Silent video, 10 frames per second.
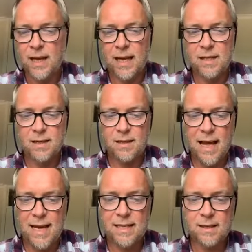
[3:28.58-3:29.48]
and
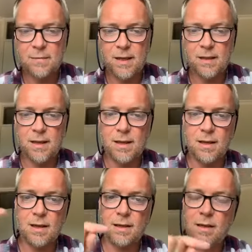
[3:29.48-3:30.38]
that is something that
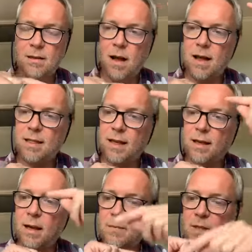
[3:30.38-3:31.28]
i
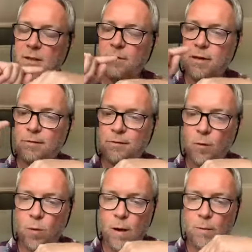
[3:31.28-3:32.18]
think comes to the very
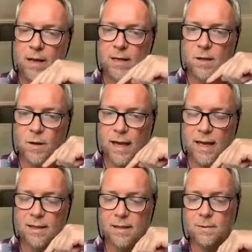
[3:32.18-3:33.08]
fore when we're
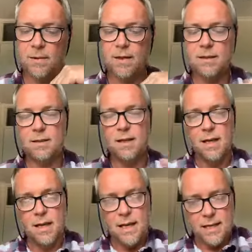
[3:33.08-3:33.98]
looking at some of this
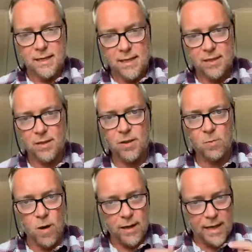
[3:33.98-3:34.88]

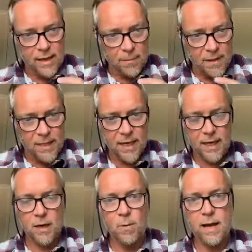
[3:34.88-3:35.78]
distance work in the
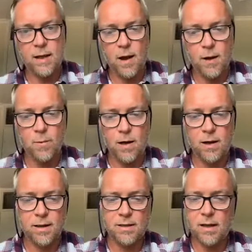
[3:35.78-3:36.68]
particular way that i
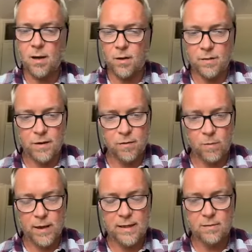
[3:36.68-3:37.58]
work there's a lot of
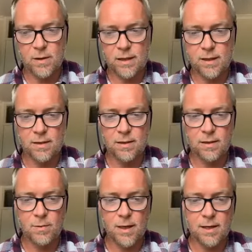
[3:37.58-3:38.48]
different ways of doing
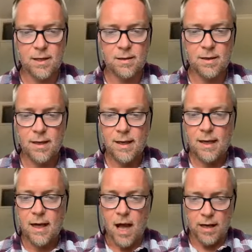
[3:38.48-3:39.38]
distance work and
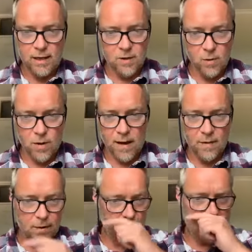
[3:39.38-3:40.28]
i'm going to talk
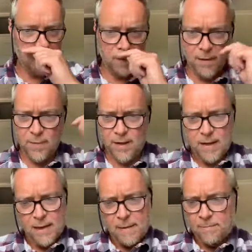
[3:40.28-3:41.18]
about those a little bit
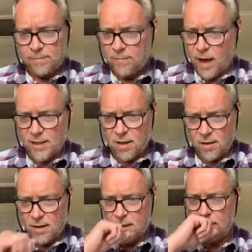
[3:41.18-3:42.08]
but i
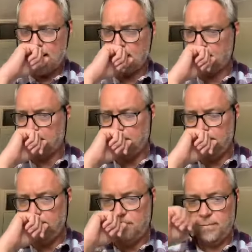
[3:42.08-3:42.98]
started doing
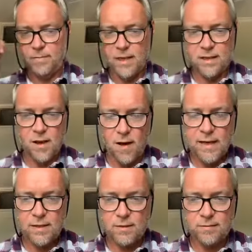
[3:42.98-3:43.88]
this
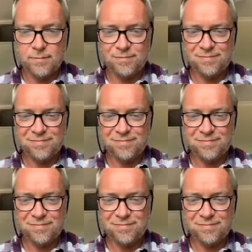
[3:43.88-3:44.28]
kind of